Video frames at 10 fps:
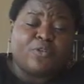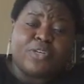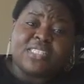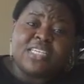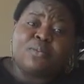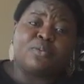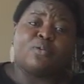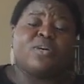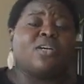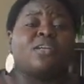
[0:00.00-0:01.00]
for example,
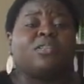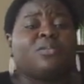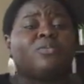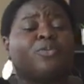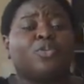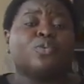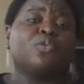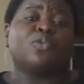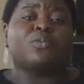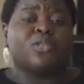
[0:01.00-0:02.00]
where a lot of people
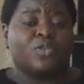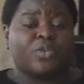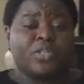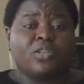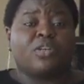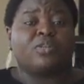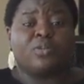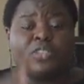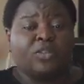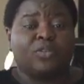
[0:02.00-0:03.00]
don't know what's going on
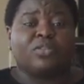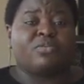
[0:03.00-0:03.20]
with the